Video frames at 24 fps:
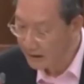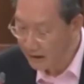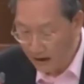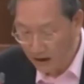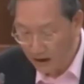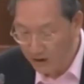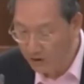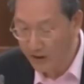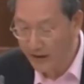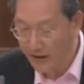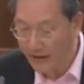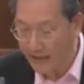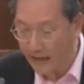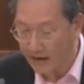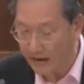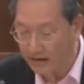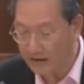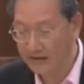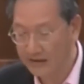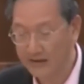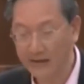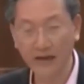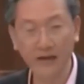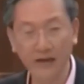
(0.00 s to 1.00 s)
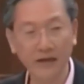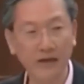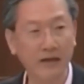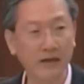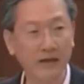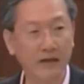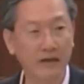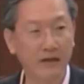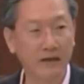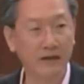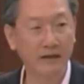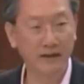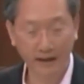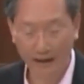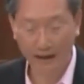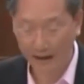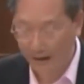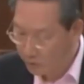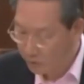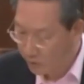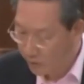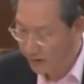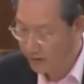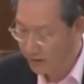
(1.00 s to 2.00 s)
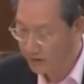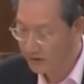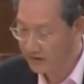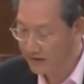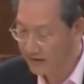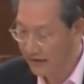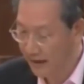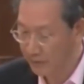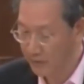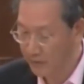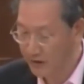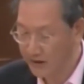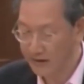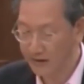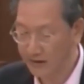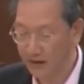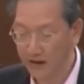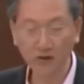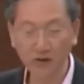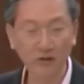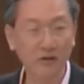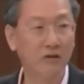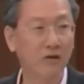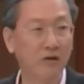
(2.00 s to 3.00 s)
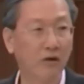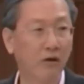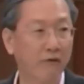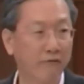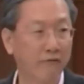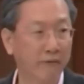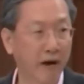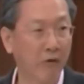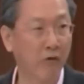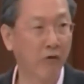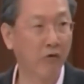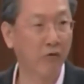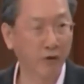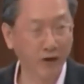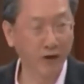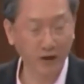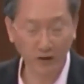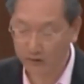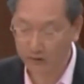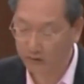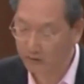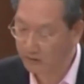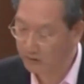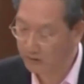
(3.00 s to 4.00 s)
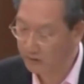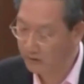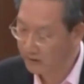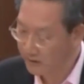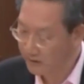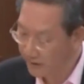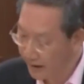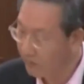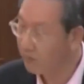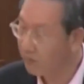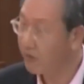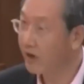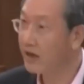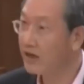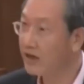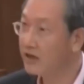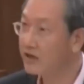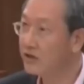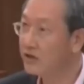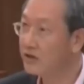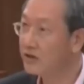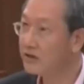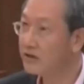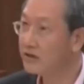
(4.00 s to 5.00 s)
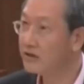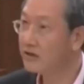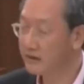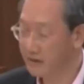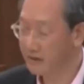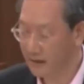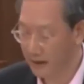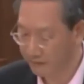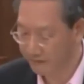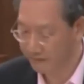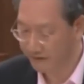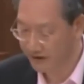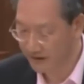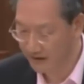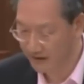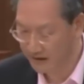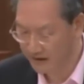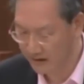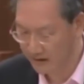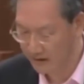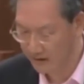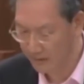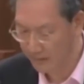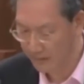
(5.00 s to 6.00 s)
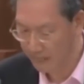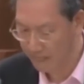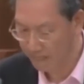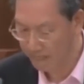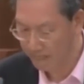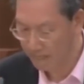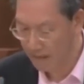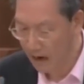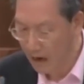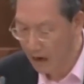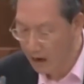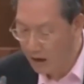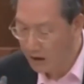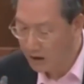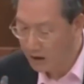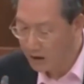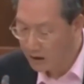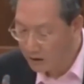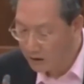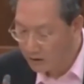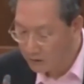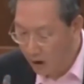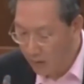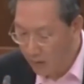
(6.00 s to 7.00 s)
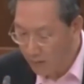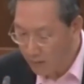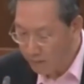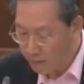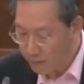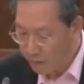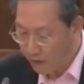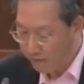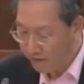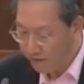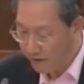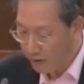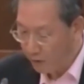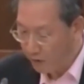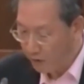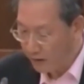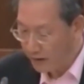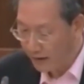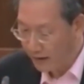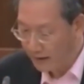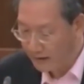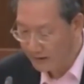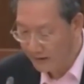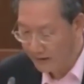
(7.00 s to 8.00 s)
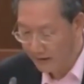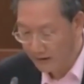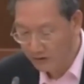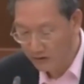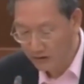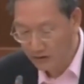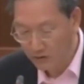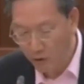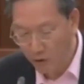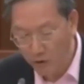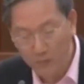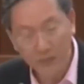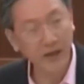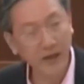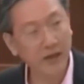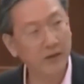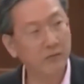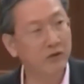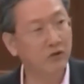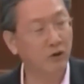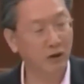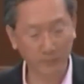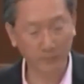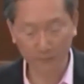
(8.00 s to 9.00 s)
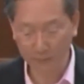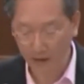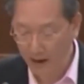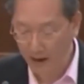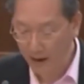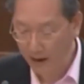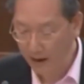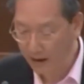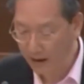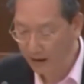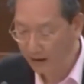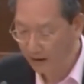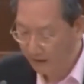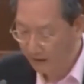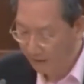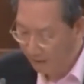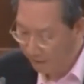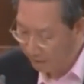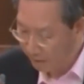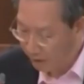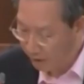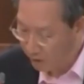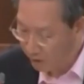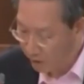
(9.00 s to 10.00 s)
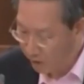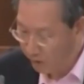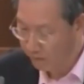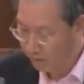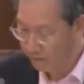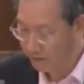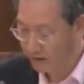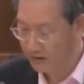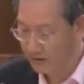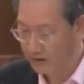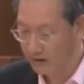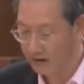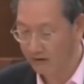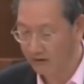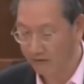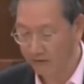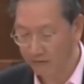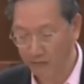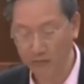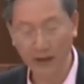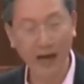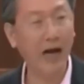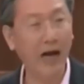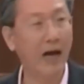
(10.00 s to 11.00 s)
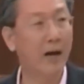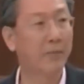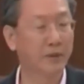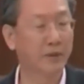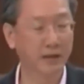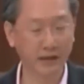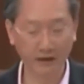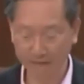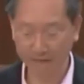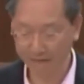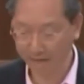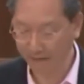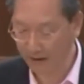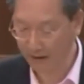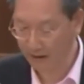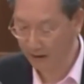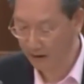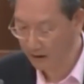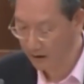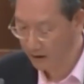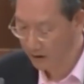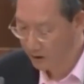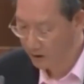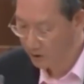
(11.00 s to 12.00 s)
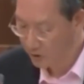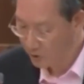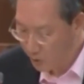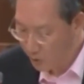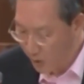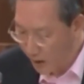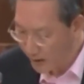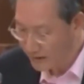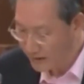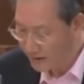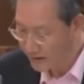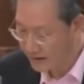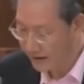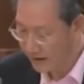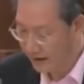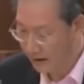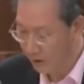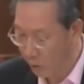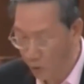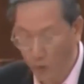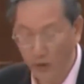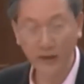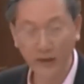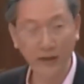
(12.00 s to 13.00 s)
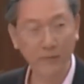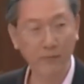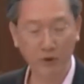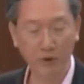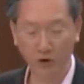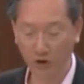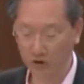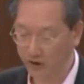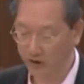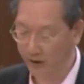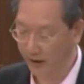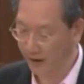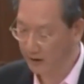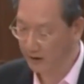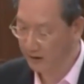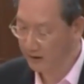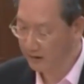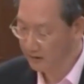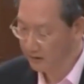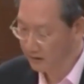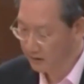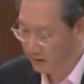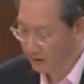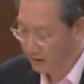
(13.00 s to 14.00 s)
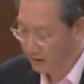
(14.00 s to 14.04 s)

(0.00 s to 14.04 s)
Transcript: a greater understanding as well as the appreciation of our racial and religious diversity. Non-profit organizations will be able to apply for co-funding from the Harmony Fund to undertake worthy projects.